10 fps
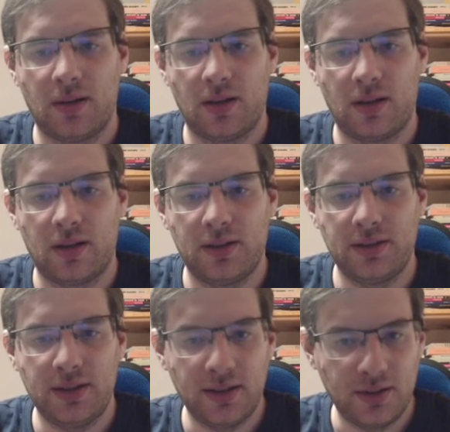I
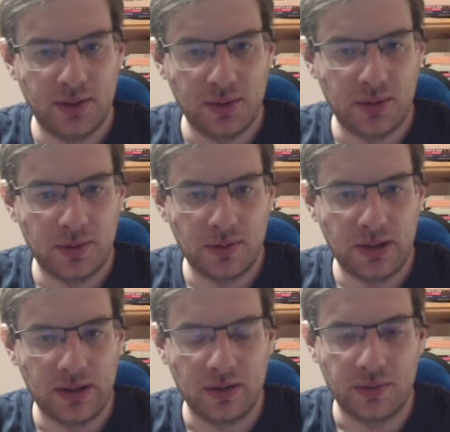decided to go
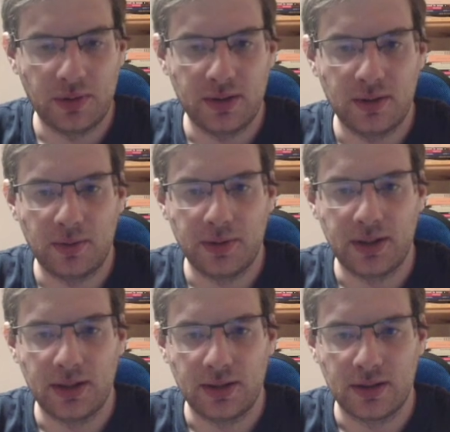further
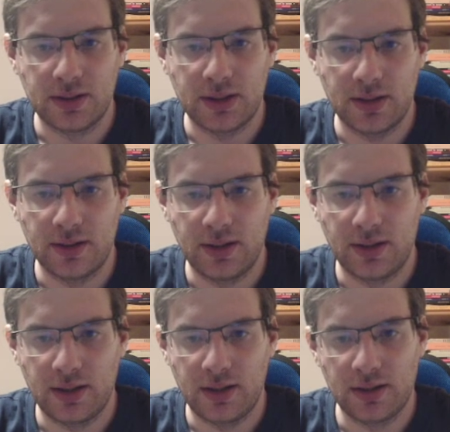with
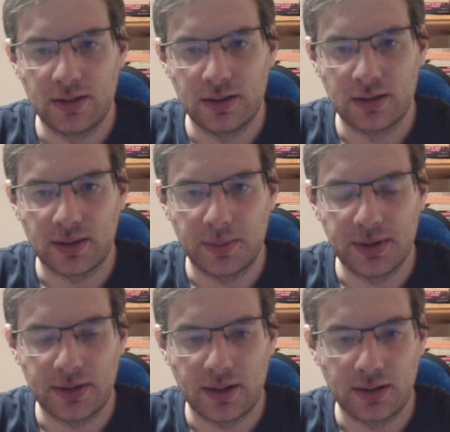studying some
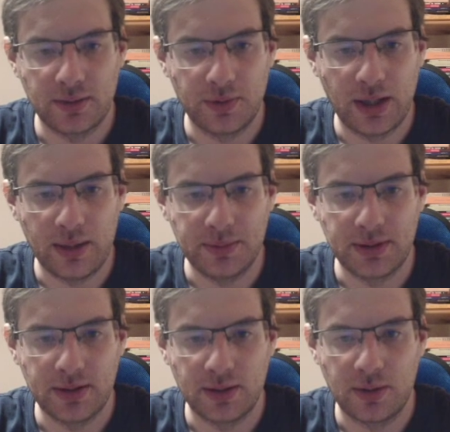instructive games
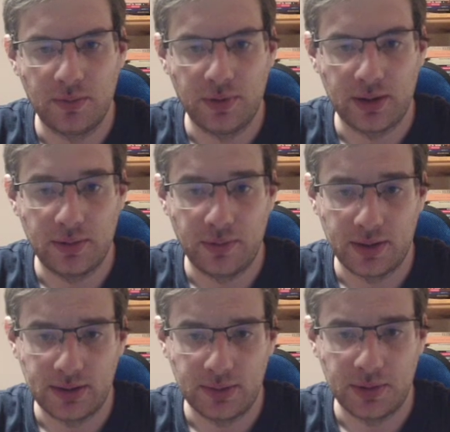in the Grünfeld
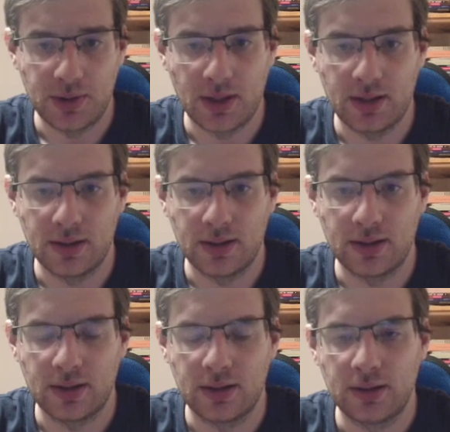defense, which
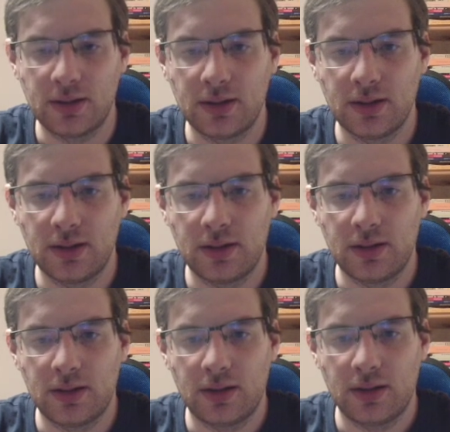can
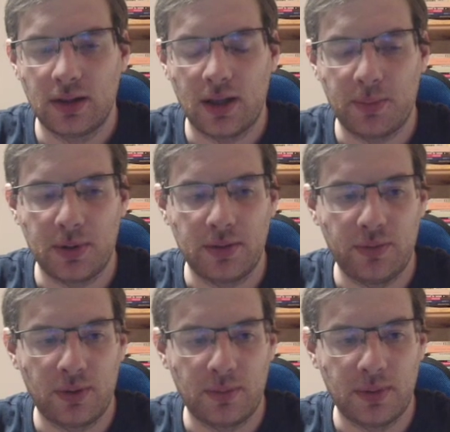happen
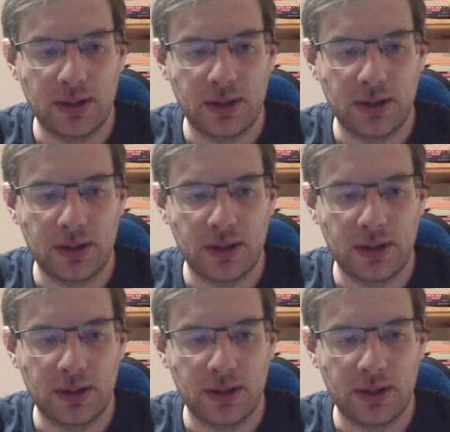from